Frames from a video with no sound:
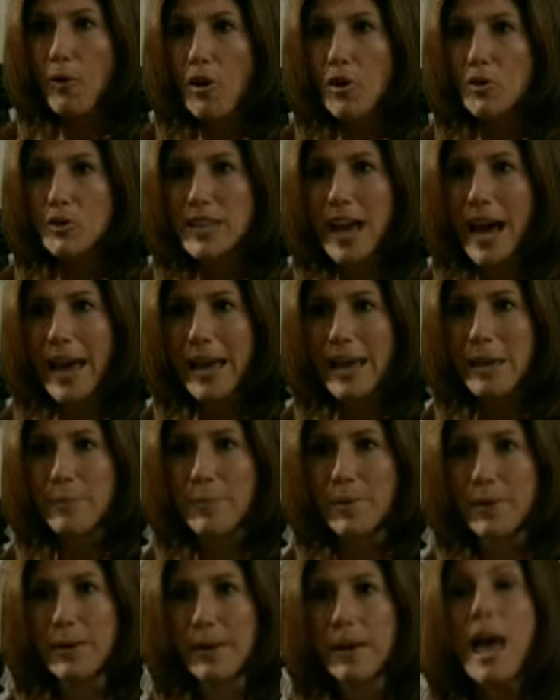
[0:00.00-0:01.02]
borrowed
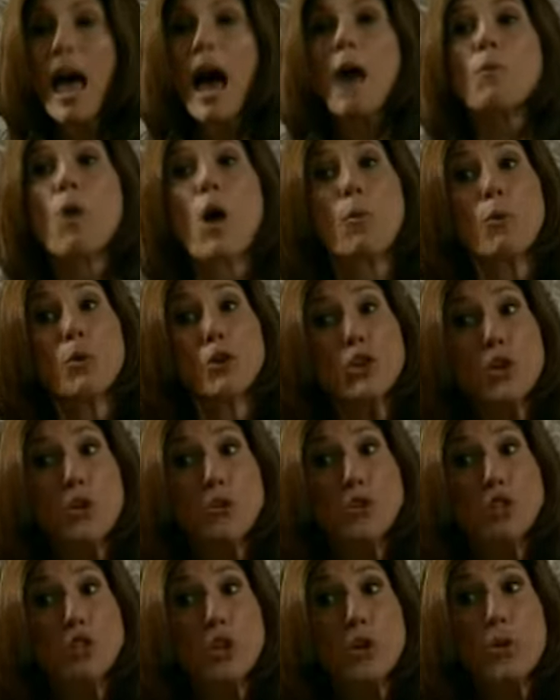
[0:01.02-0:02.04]
time, and what I want
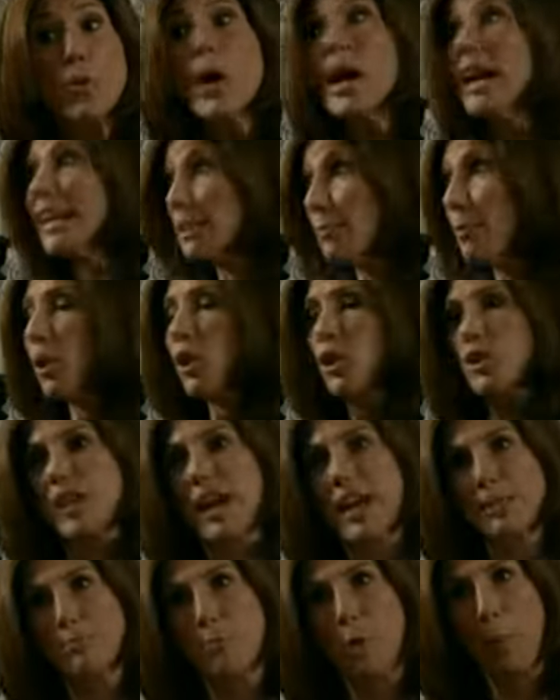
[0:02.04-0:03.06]
you to do is
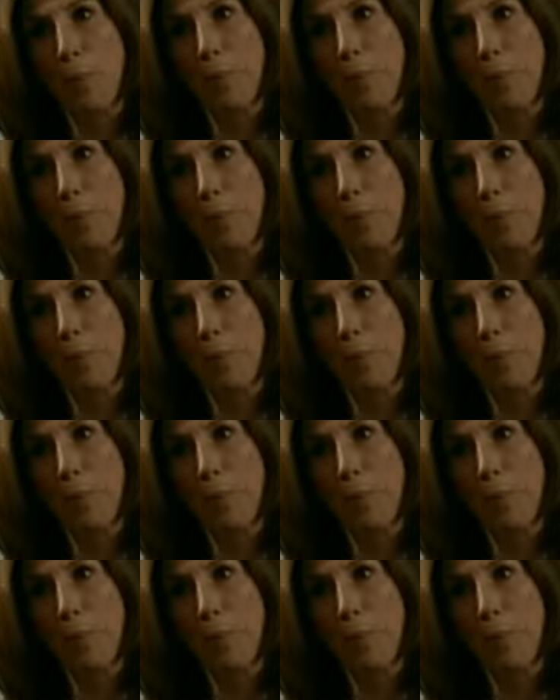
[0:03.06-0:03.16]
apologise